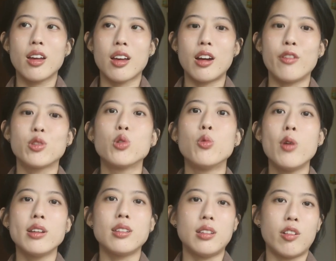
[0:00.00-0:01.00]
kind of
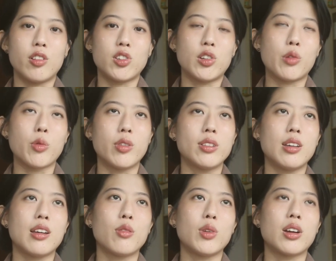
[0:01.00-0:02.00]
towards the direction that we want to
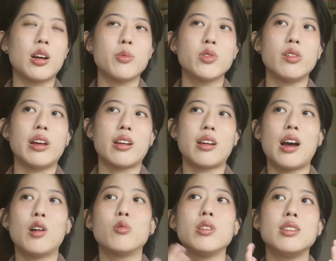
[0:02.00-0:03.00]
take when it comes to like how
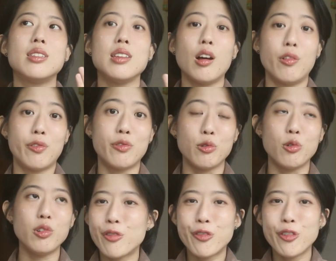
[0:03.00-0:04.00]
we see our
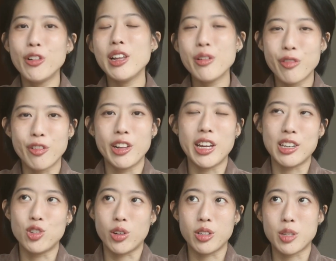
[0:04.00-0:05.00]
food. Fully
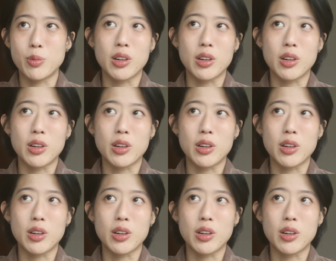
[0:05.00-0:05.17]
enjoyed this book.